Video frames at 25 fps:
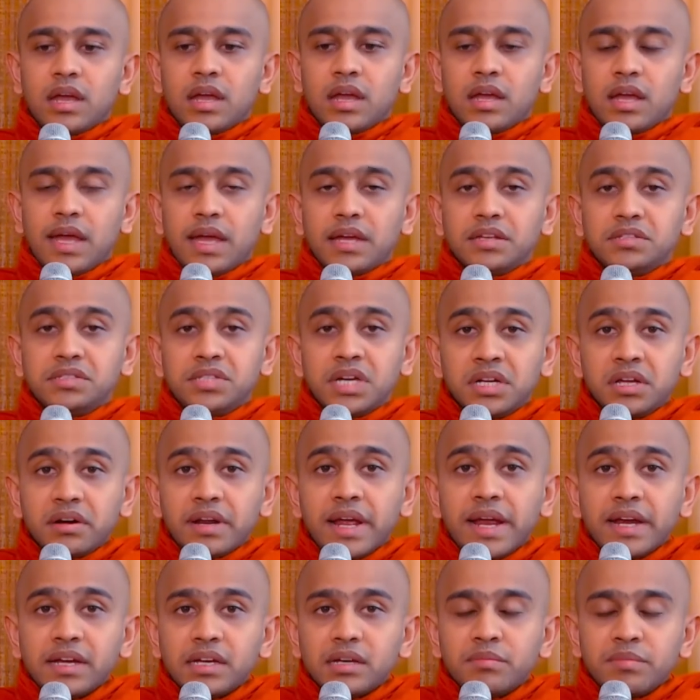
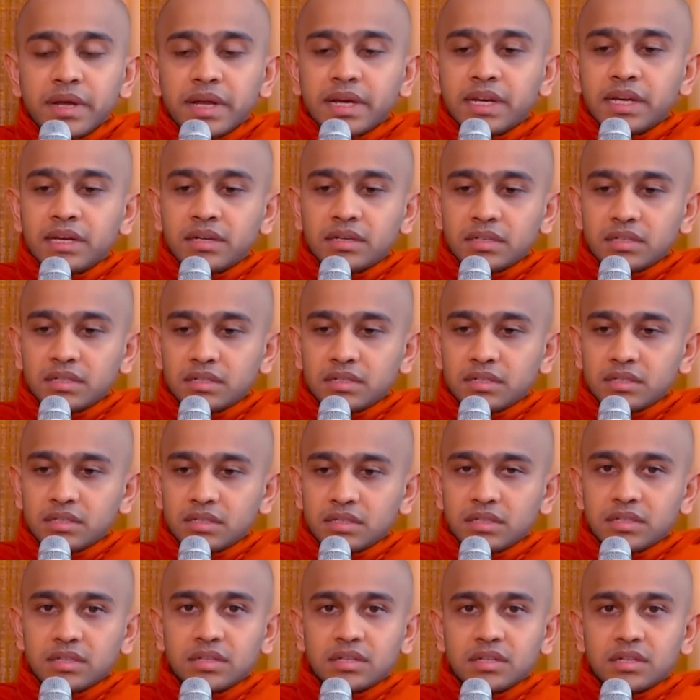generate a merit,
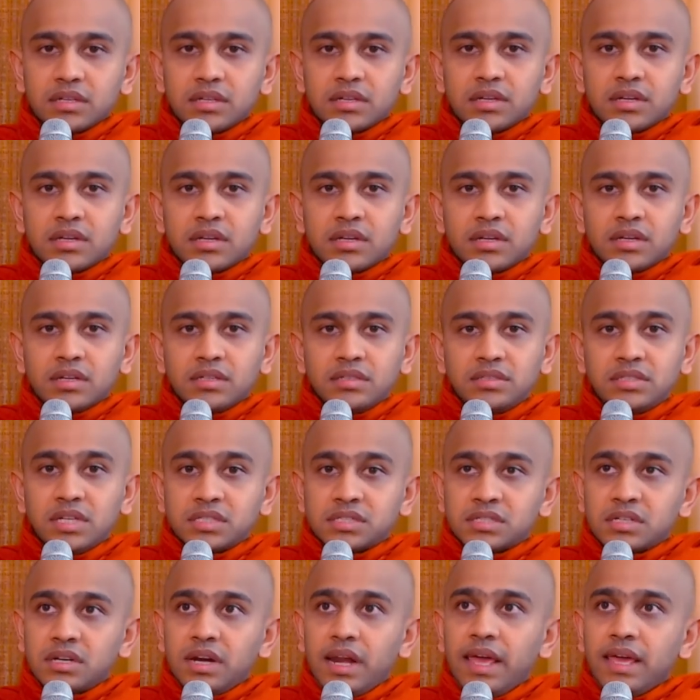just
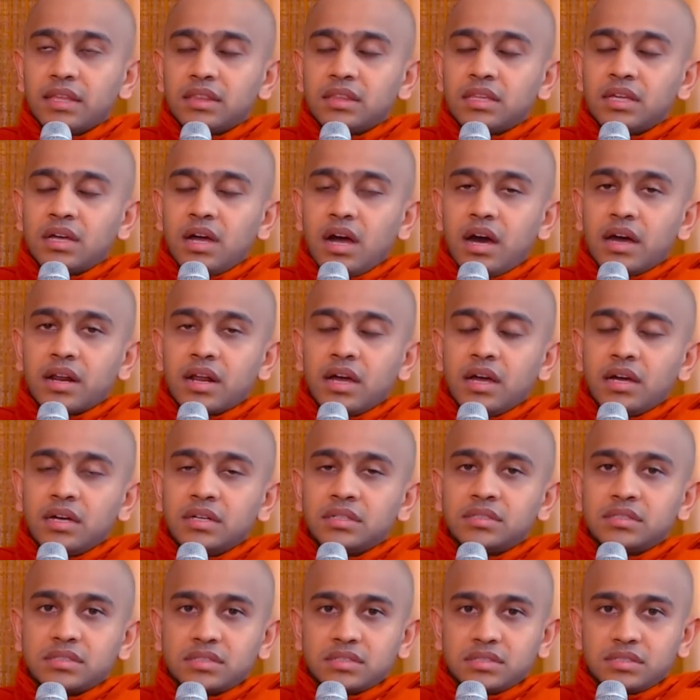like the
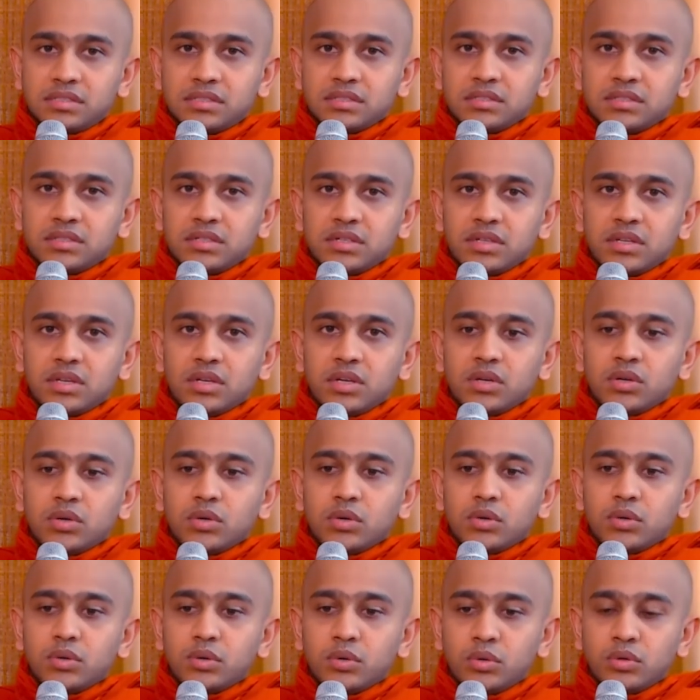Arahants
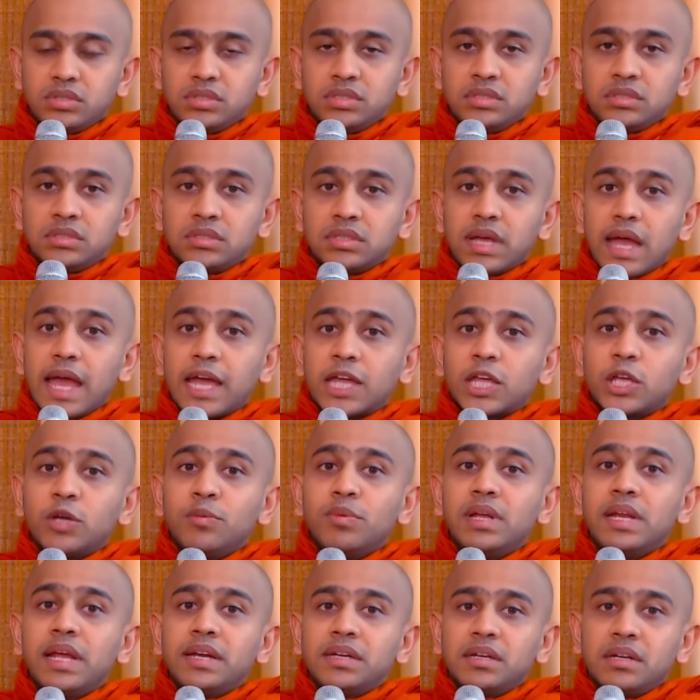who
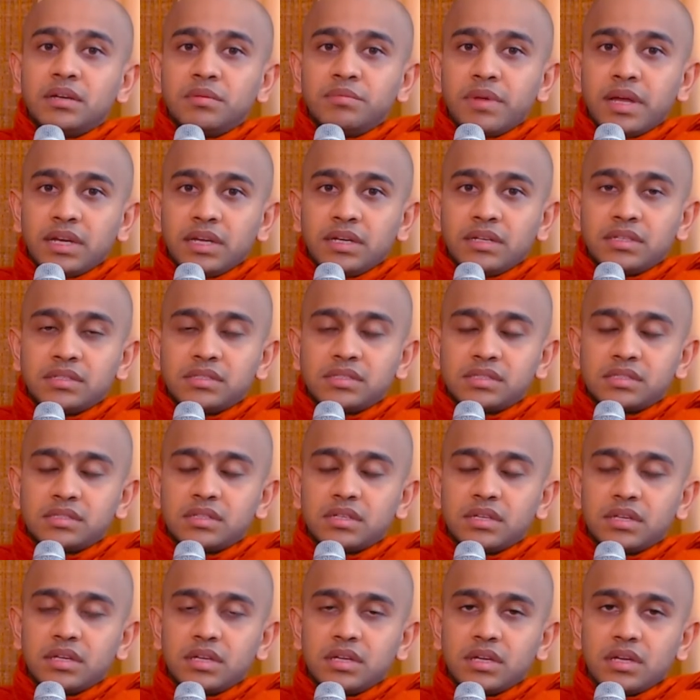accumulated merits
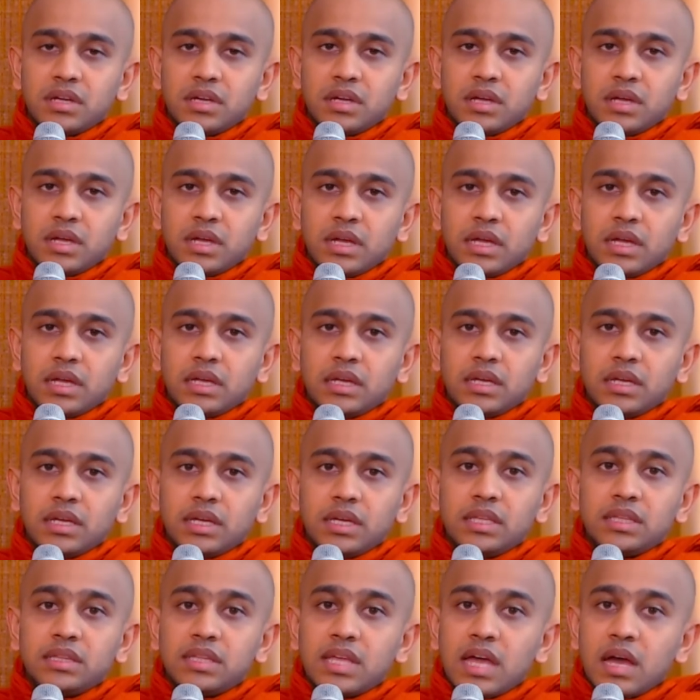
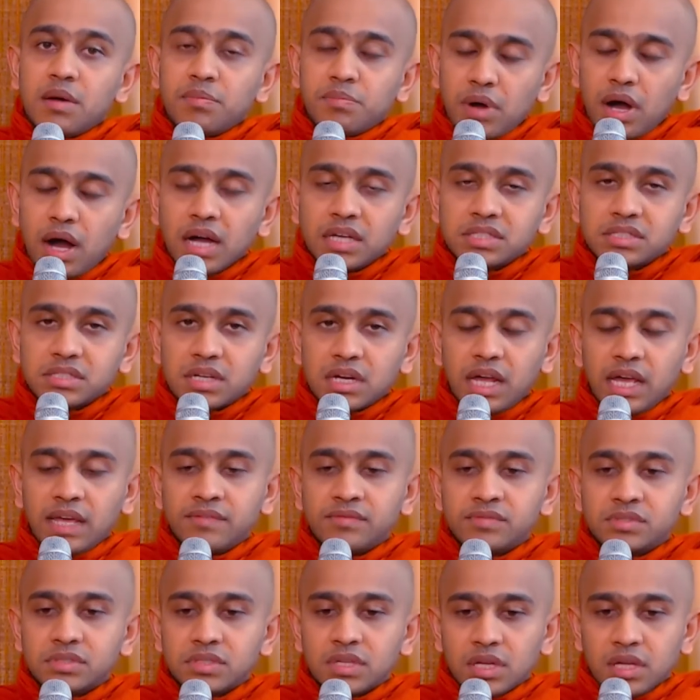in their past
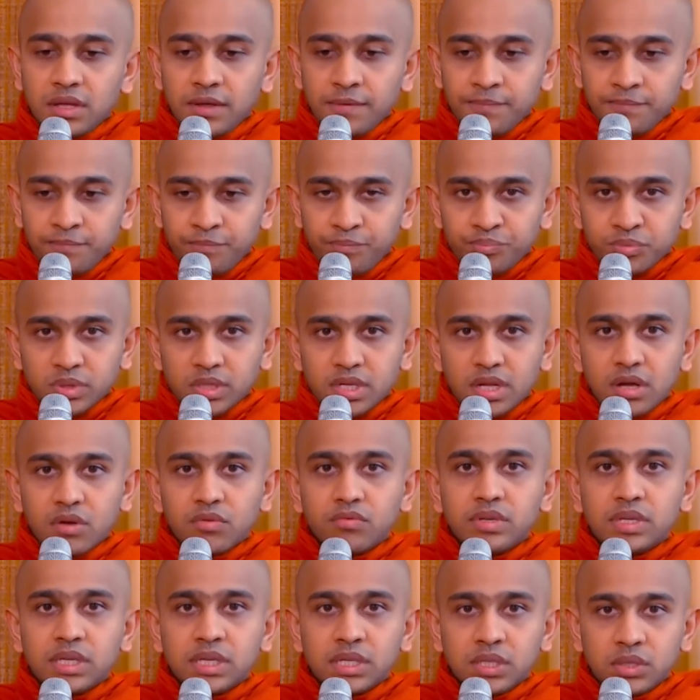lives. Now
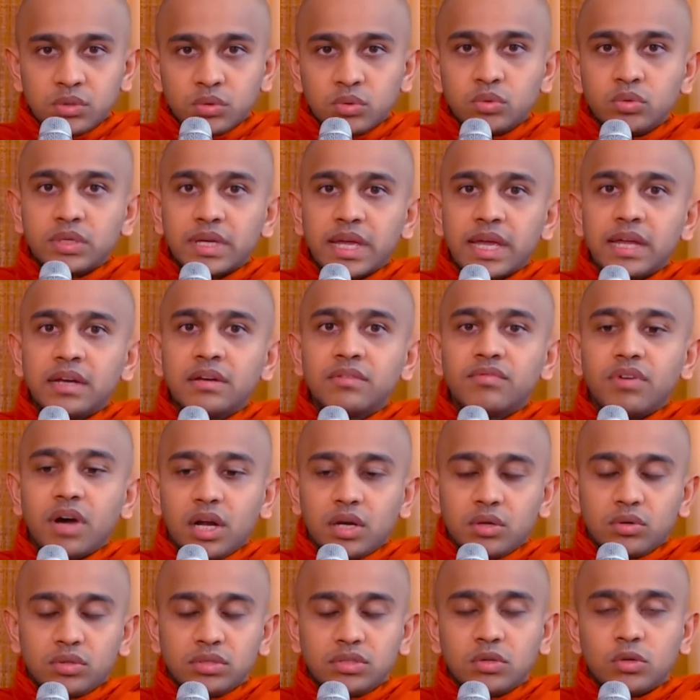we too can
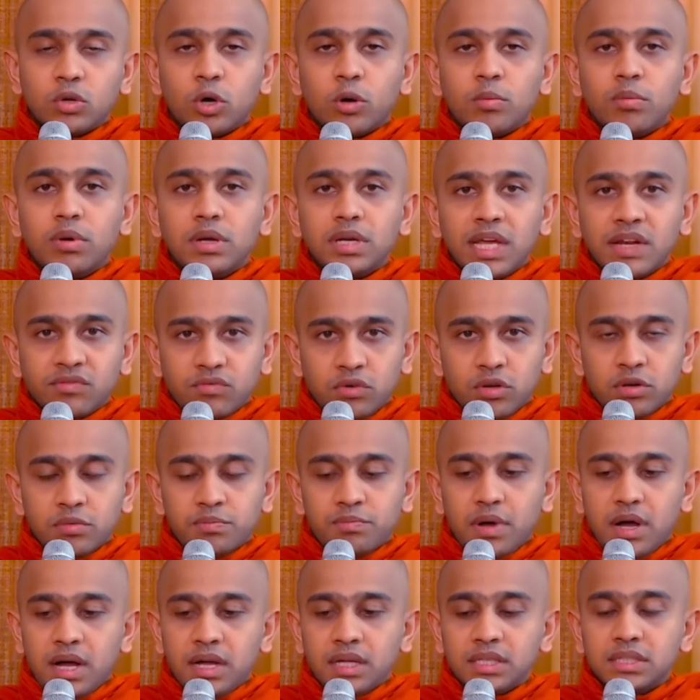follow the Noble Eightfold
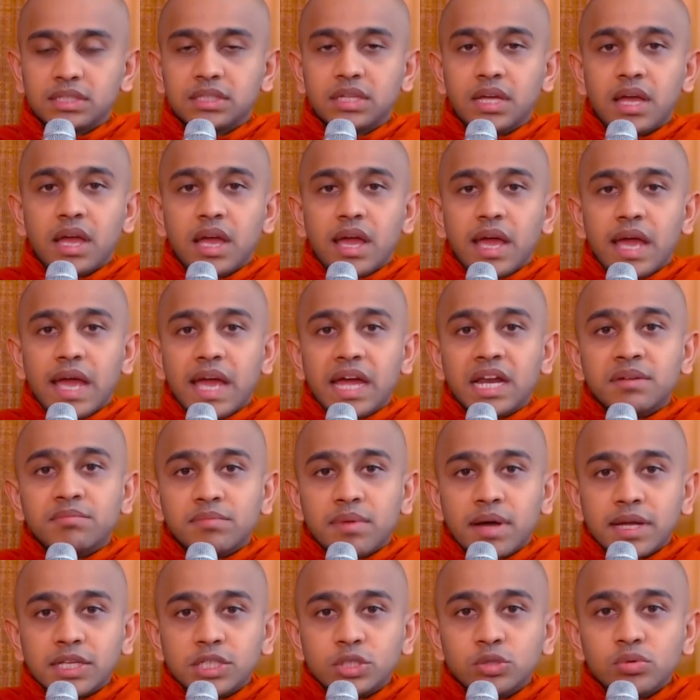Path and
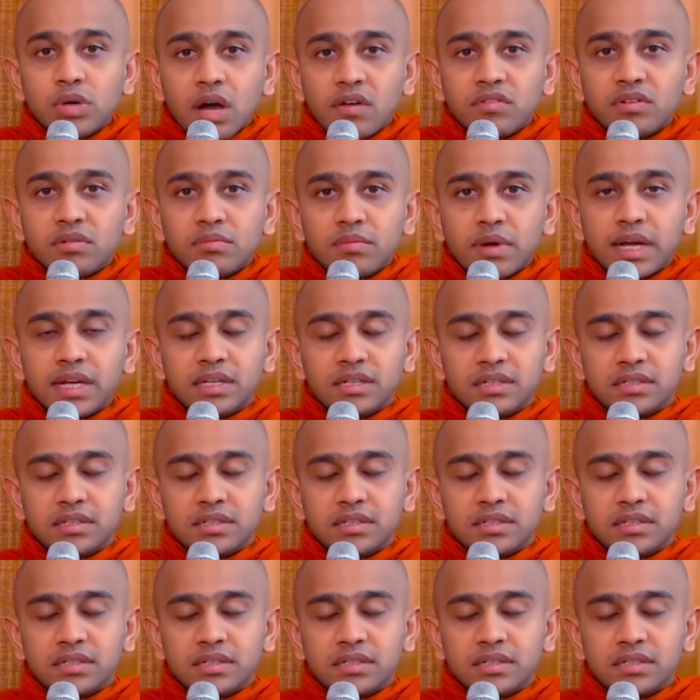mature our mind.